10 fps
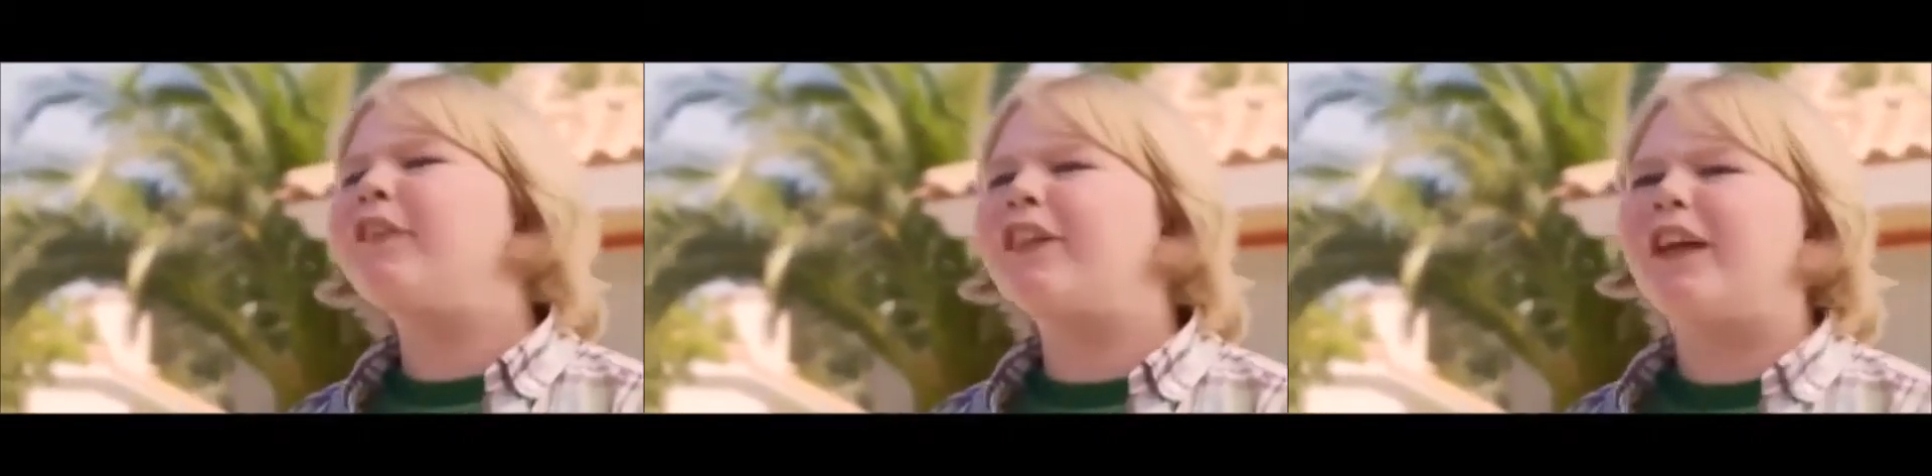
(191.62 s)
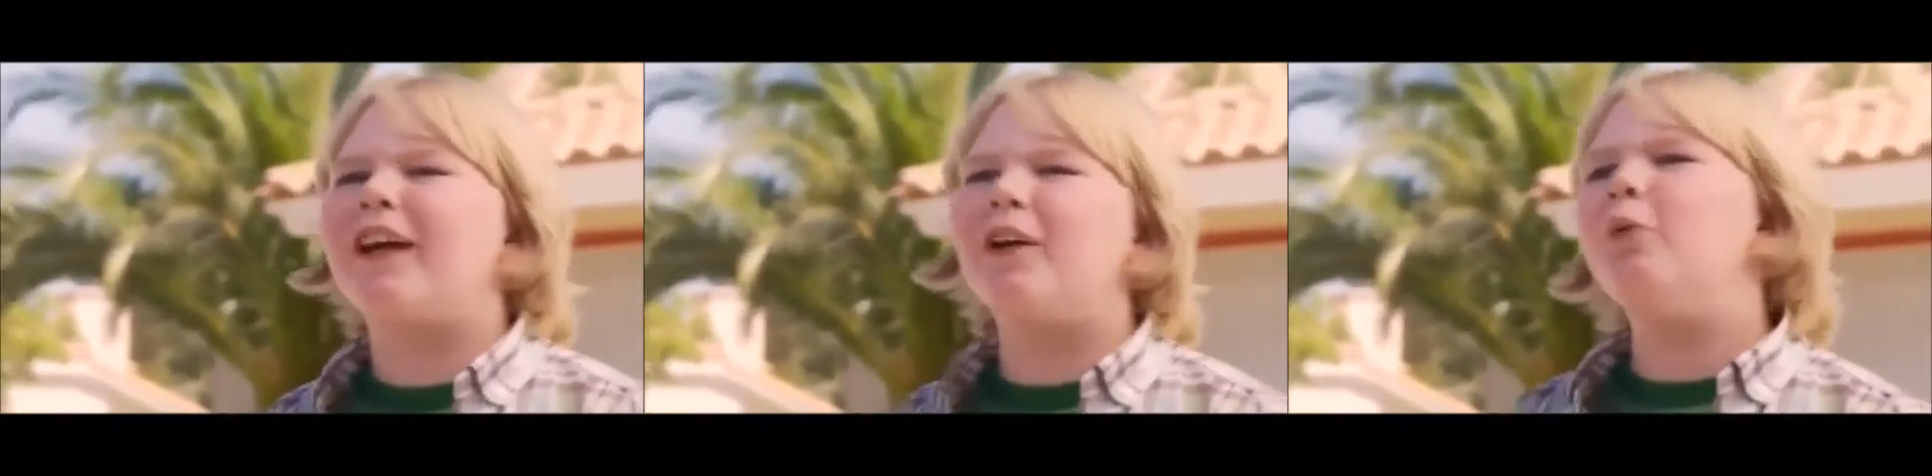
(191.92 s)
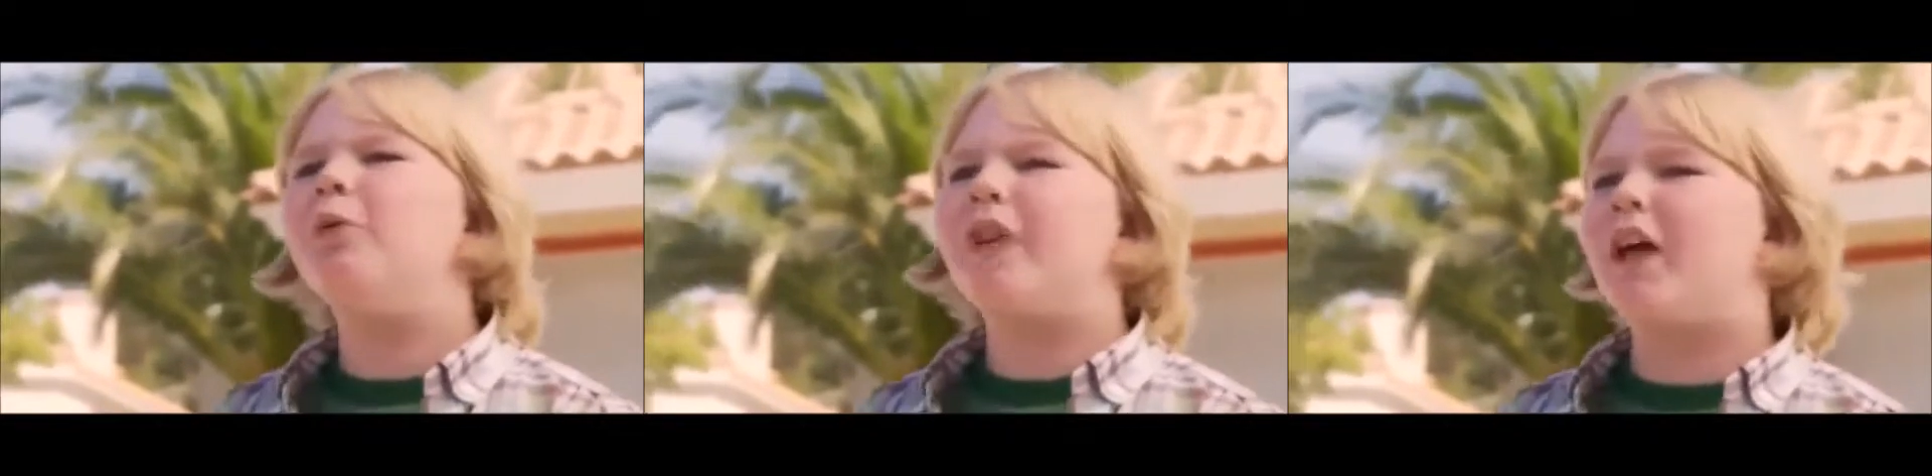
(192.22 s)
If it's not
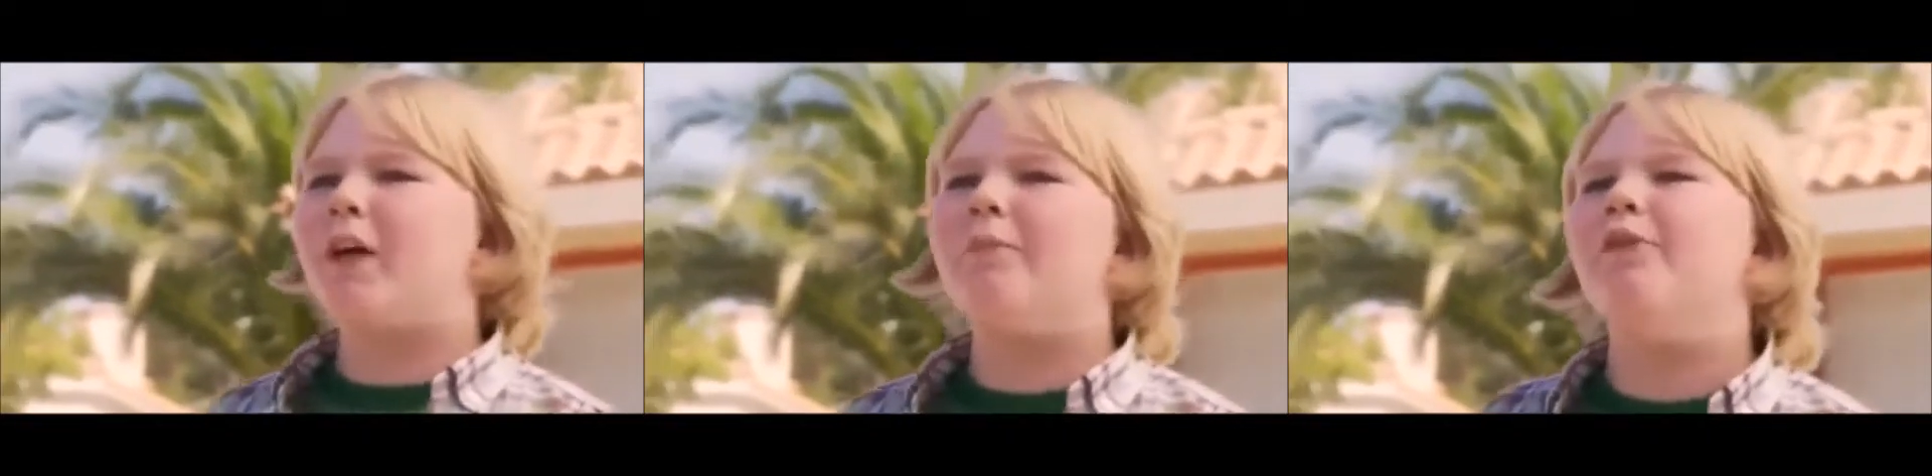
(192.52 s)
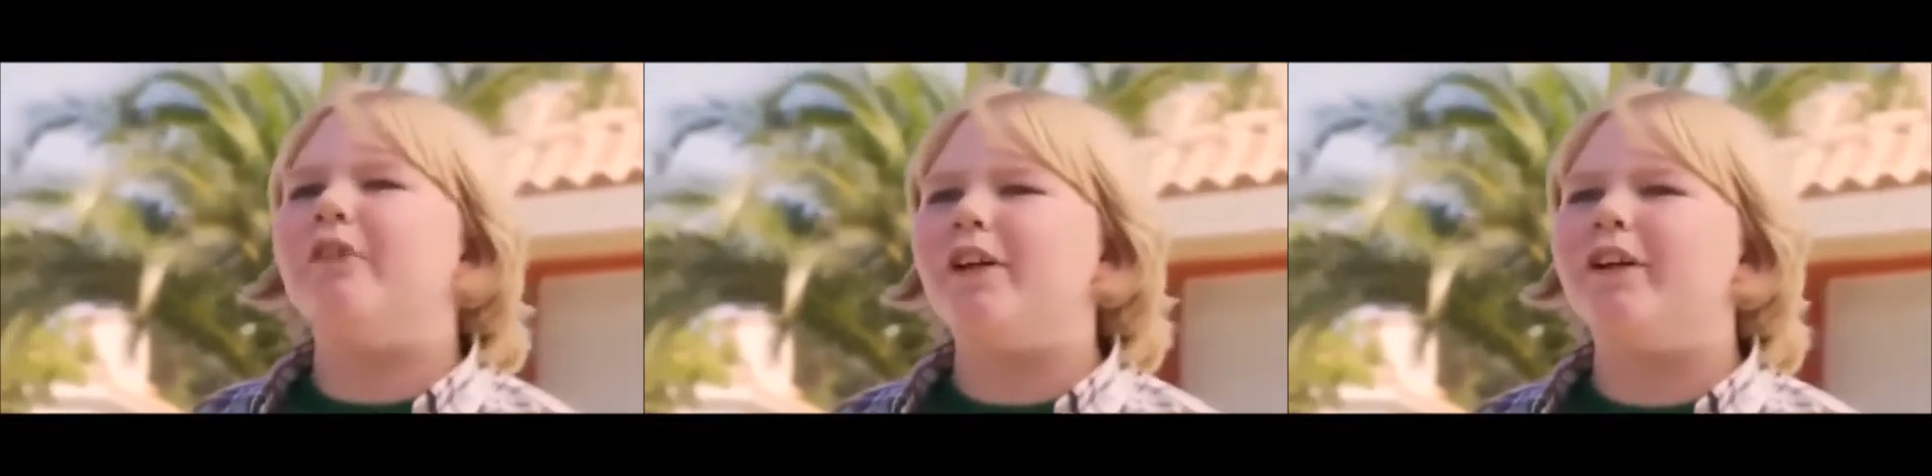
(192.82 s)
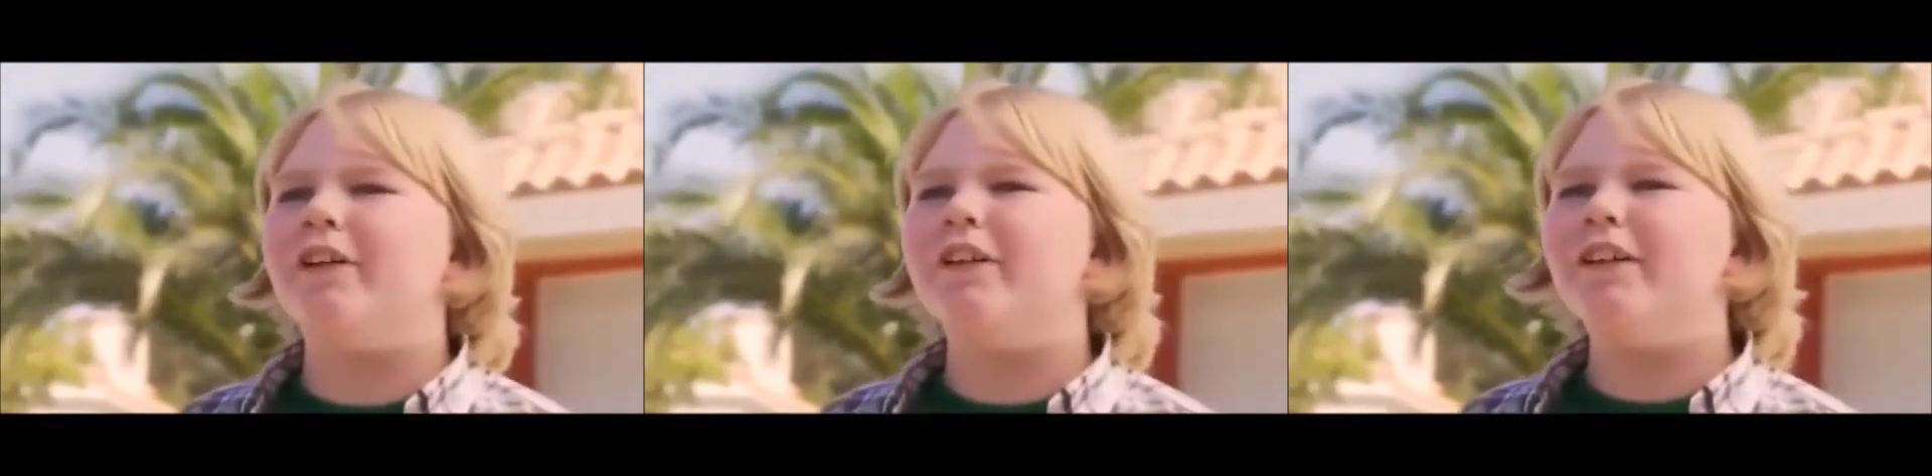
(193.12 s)
Cool Cat
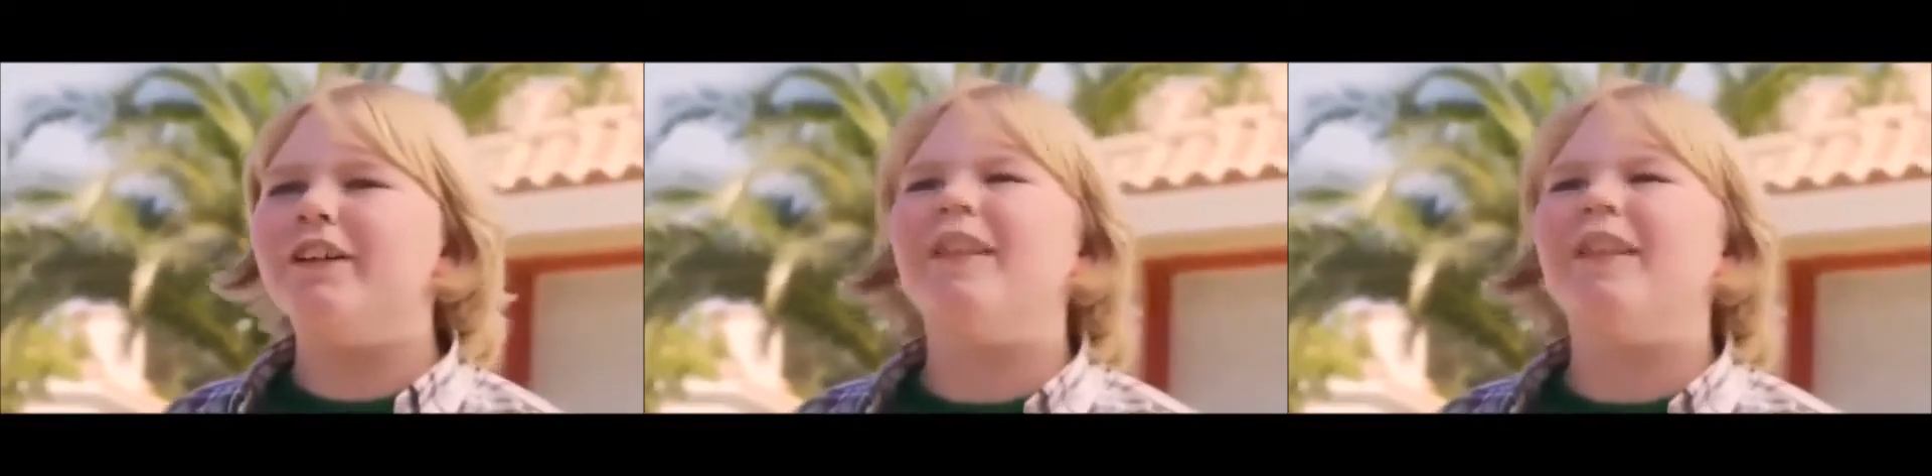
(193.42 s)
Maria,